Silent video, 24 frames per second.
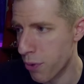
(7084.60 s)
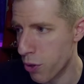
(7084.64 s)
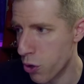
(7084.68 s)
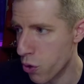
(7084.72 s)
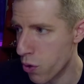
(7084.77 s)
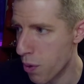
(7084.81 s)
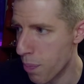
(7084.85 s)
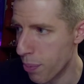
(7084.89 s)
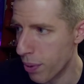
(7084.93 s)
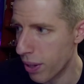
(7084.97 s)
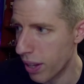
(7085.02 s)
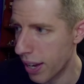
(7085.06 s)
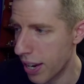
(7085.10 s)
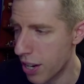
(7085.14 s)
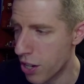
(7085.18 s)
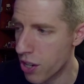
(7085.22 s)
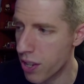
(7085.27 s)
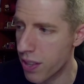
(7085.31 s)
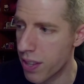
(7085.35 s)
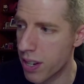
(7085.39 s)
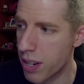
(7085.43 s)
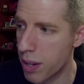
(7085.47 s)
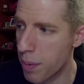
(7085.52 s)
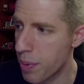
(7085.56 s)
for Triple
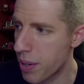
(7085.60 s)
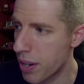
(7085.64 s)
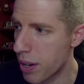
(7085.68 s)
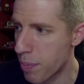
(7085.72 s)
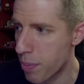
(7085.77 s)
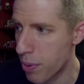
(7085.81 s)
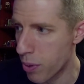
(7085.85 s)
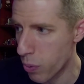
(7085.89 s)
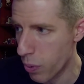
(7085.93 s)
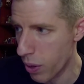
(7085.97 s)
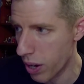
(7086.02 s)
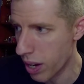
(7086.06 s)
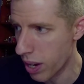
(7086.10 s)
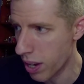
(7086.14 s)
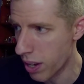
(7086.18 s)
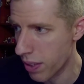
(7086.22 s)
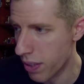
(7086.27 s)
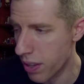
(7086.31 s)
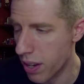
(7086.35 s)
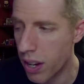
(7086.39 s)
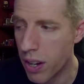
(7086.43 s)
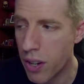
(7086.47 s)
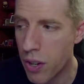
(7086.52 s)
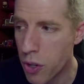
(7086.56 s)
H in the WWE?
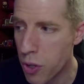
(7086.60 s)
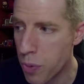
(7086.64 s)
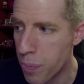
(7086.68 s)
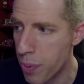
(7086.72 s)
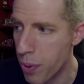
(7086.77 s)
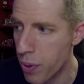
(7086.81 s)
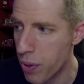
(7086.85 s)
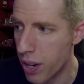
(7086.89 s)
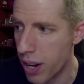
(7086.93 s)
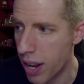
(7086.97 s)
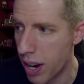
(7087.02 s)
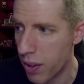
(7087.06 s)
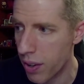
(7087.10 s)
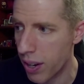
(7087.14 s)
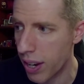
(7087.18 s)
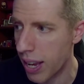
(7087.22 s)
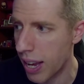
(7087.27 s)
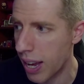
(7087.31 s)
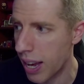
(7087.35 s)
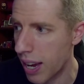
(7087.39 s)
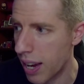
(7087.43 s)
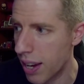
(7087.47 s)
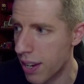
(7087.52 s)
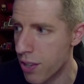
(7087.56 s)
The Undisputed Era
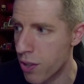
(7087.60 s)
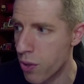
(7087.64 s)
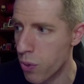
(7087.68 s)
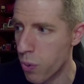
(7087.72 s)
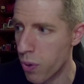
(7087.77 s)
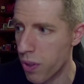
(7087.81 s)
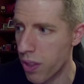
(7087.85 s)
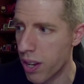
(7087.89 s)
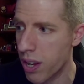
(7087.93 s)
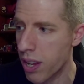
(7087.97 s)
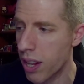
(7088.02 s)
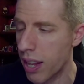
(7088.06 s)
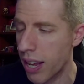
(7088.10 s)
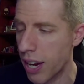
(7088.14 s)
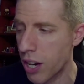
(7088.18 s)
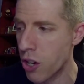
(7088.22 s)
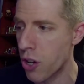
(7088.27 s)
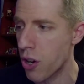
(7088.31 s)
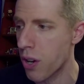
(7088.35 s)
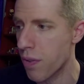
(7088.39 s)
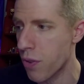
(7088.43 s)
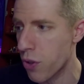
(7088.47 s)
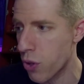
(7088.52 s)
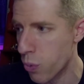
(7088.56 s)
guys or the
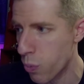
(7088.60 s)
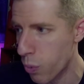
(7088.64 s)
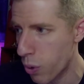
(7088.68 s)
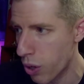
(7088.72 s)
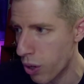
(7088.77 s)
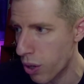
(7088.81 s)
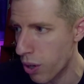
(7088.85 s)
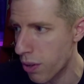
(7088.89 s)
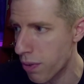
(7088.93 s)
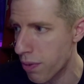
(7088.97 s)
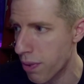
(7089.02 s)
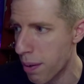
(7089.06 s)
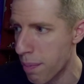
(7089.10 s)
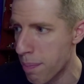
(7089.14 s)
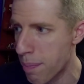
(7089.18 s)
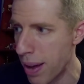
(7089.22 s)
collection of Swerve,